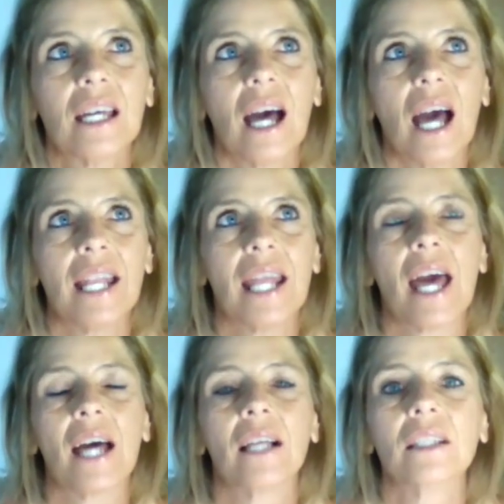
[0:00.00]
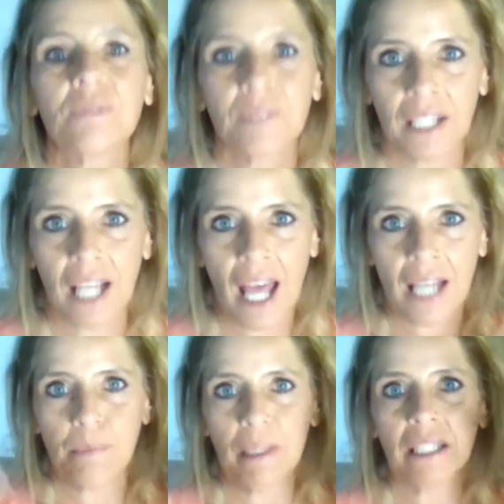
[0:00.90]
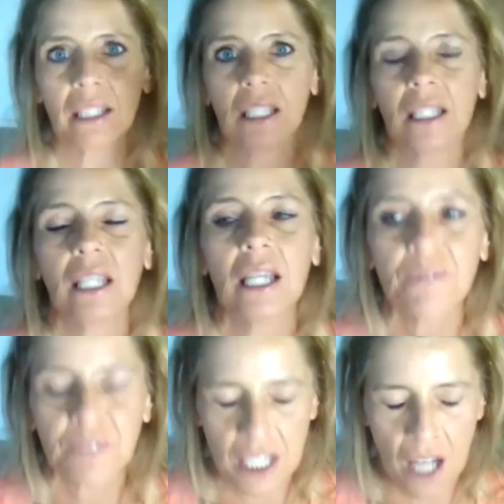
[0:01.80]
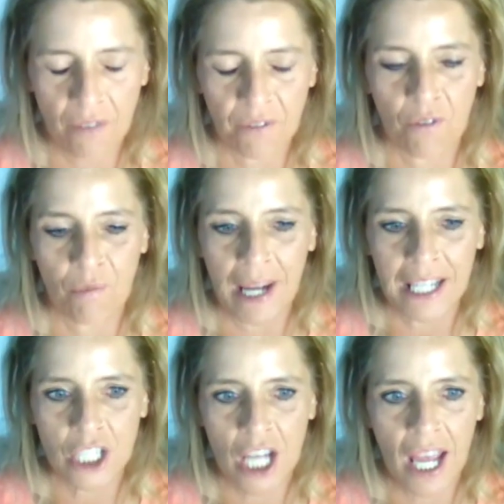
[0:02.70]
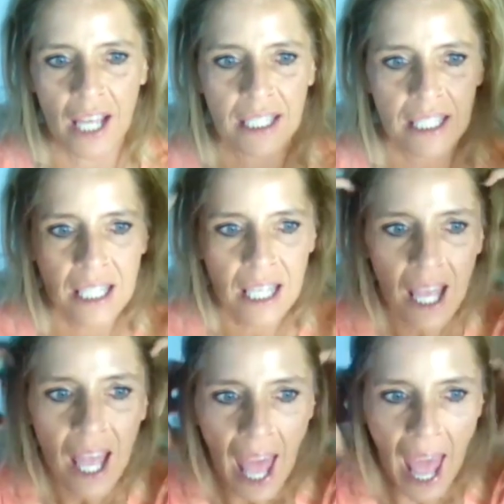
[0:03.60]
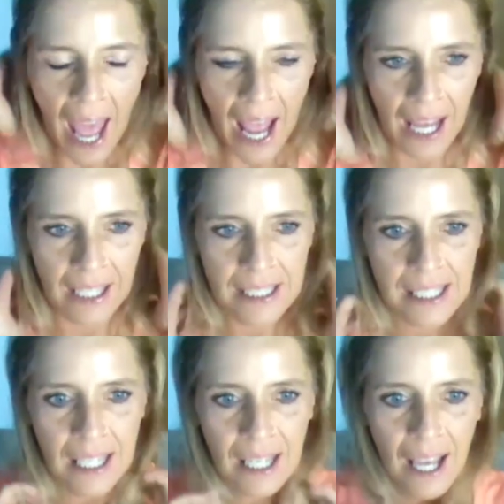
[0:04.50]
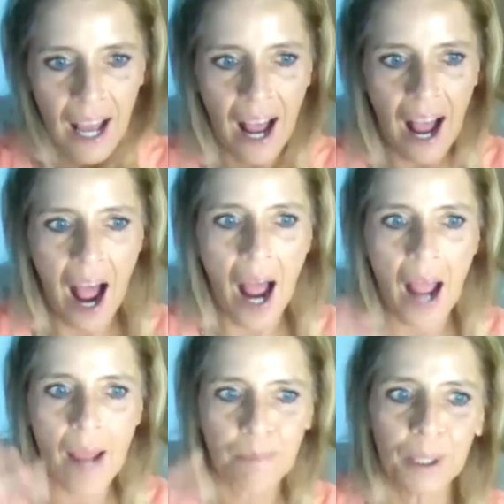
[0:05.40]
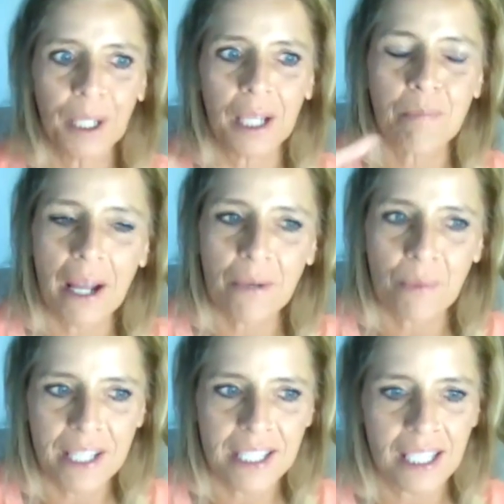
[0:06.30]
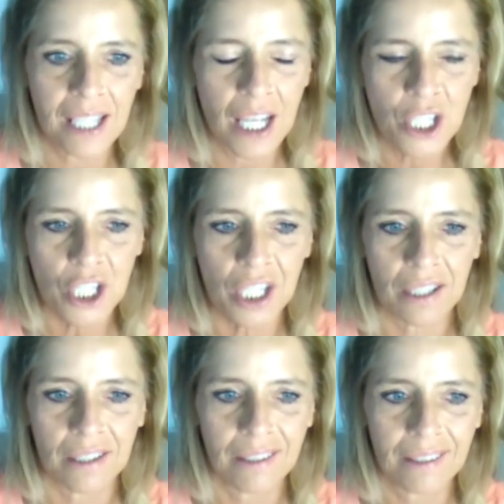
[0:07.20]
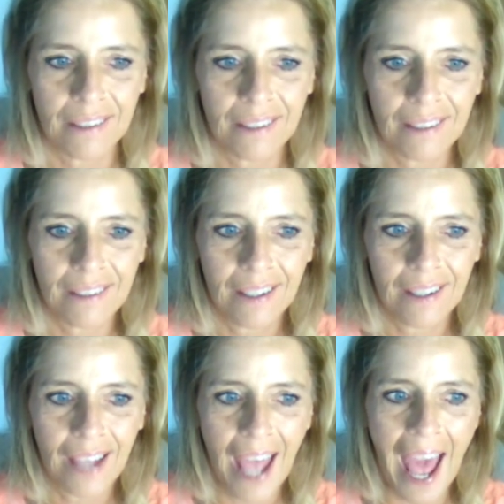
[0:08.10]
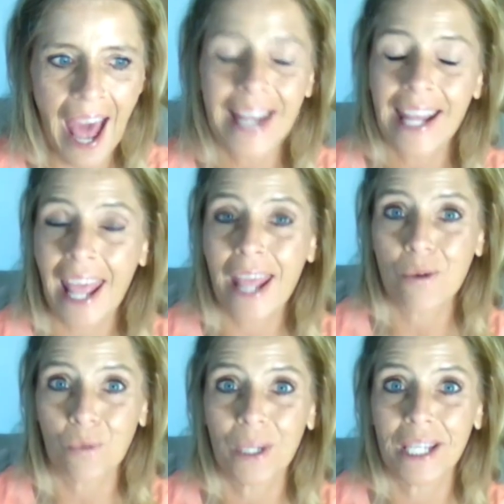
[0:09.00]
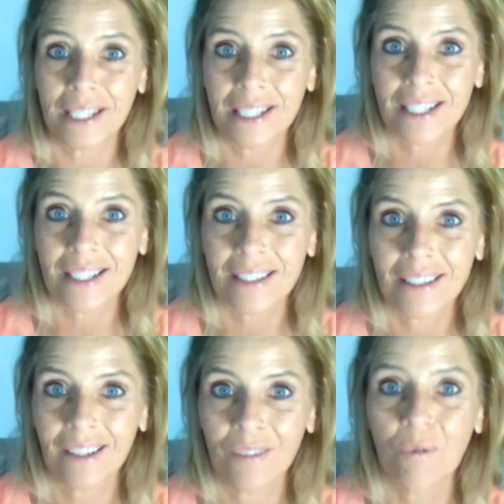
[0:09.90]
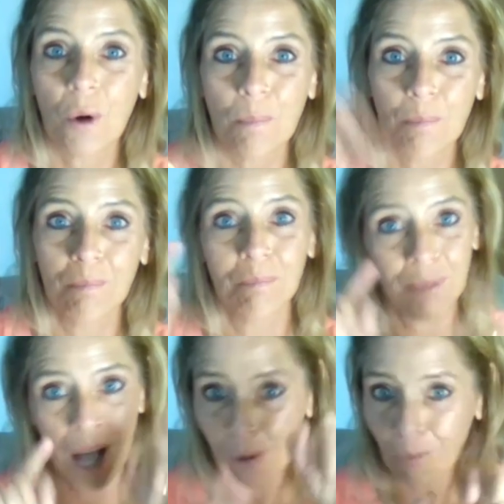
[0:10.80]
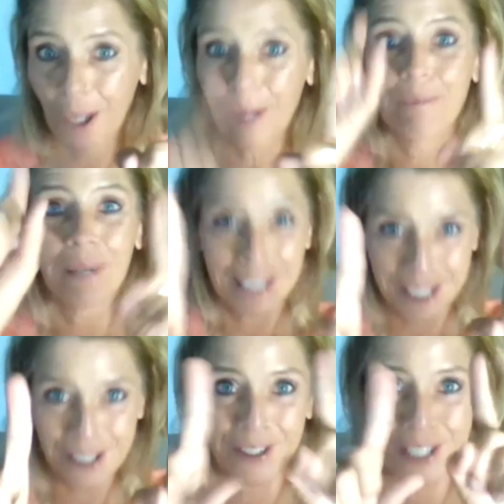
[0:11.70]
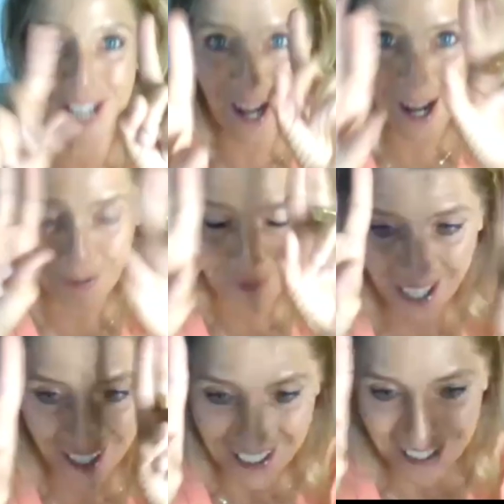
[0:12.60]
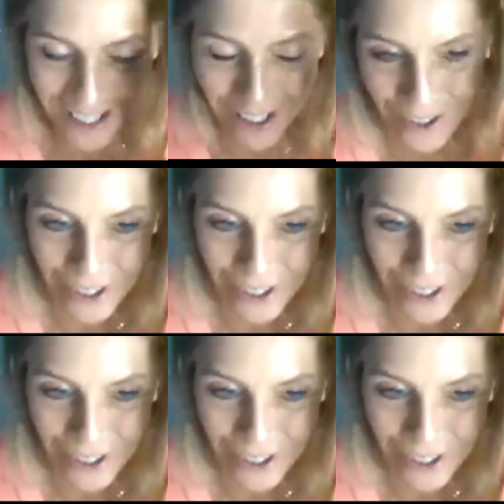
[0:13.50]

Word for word: an elephant had been lifted off of my chest. And I put in my resignation at eight weeks for not one, but two jobs, guys, two